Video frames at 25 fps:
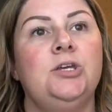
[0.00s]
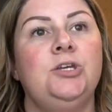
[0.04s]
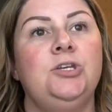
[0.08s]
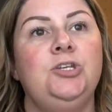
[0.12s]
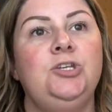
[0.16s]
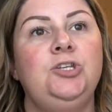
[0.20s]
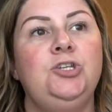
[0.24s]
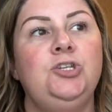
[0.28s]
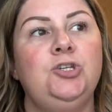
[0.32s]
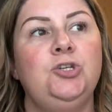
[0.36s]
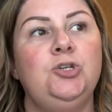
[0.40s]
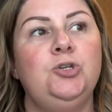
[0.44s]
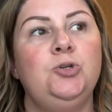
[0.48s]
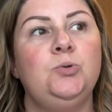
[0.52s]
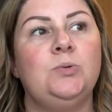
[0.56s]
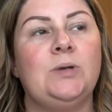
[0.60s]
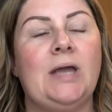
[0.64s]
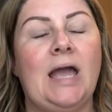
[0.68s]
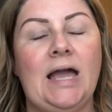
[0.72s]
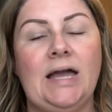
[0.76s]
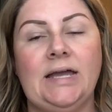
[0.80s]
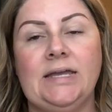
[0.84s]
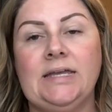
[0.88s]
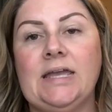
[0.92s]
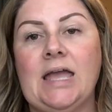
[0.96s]
you
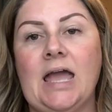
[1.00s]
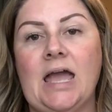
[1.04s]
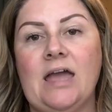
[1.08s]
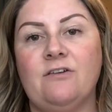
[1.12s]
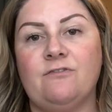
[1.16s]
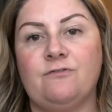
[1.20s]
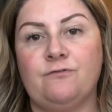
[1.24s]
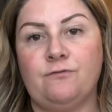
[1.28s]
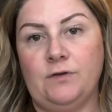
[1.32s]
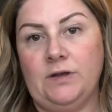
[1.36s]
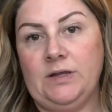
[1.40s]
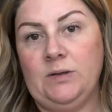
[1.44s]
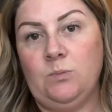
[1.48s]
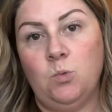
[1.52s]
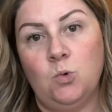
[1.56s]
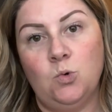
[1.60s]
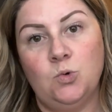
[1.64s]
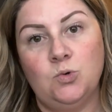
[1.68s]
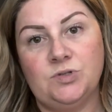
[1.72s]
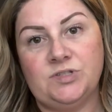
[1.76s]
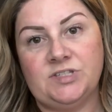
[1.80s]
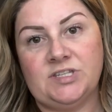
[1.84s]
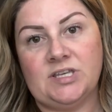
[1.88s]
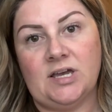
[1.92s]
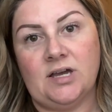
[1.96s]
can get free
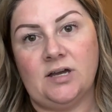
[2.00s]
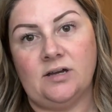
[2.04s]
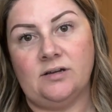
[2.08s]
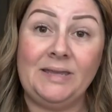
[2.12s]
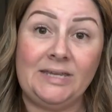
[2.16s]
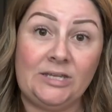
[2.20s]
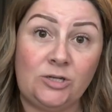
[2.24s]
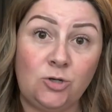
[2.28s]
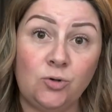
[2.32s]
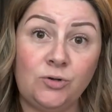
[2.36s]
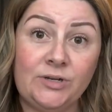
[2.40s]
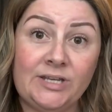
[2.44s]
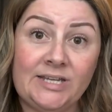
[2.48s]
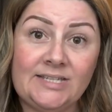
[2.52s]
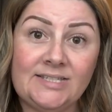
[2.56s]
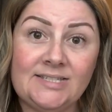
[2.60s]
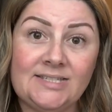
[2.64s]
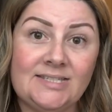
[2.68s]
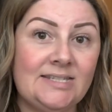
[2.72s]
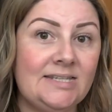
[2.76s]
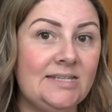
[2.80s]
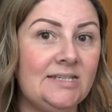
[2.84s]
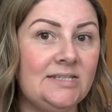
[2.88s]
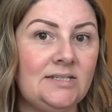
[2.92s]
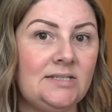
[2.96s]
water. Being
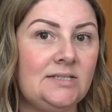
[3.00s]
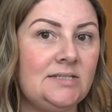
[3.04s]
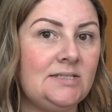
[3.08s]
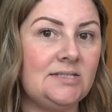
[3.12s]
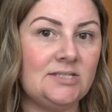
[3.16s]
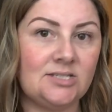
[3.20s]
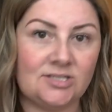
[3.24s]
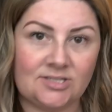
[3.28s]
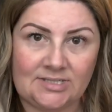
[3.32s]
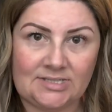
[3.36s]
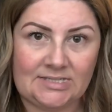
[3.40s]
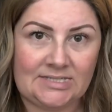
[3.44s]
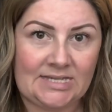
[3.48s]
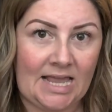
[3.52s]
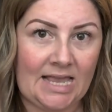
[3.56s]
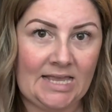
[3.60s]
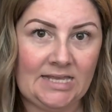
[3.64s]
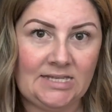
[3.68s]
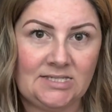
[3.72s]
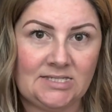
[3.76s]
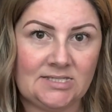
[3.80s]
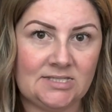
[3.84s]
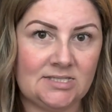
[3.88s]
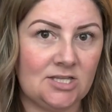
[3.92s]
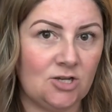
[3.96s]
honest, it doesn't
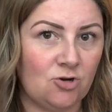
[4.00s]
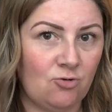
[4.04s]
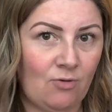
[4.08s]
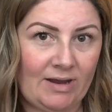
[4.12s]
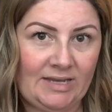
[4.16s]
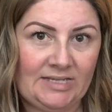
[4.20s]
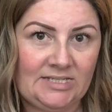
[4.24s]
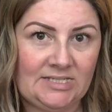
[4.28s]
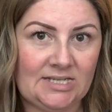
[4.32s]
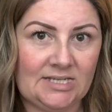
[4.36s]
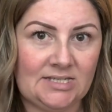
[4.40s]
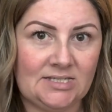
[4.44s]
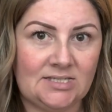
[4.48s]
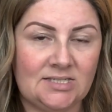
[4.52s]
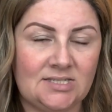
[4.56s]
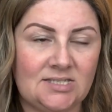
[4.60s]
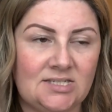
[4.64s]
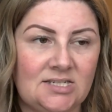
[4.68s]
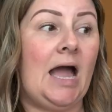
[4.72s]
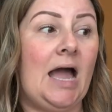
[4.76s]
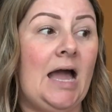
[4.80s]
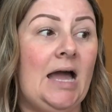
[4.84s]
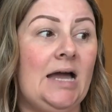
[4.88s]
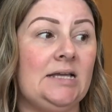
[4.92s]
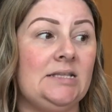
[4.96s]
taste the
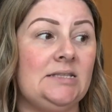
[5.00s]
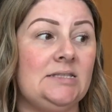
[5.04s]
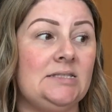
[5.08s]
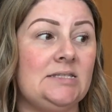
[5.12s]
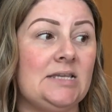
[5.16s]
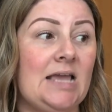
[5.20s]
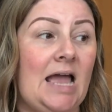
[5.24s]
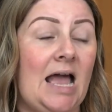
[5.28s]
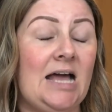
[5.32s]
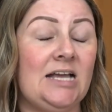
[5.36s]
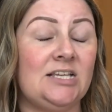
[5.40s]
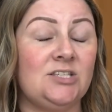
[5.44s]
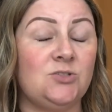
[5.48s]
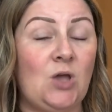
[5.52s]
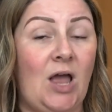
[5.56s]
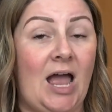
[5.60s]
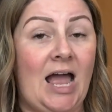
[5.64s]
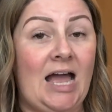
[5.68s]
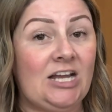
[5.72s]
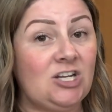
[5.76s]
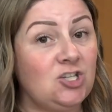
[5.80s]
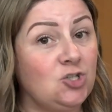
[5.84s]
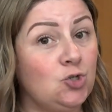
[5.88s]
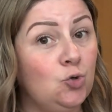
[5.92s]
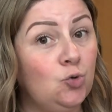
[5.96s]
greatest. And as
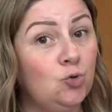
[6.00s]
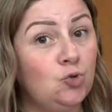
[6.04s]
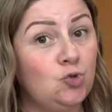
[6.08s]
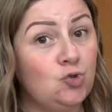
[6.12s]
actual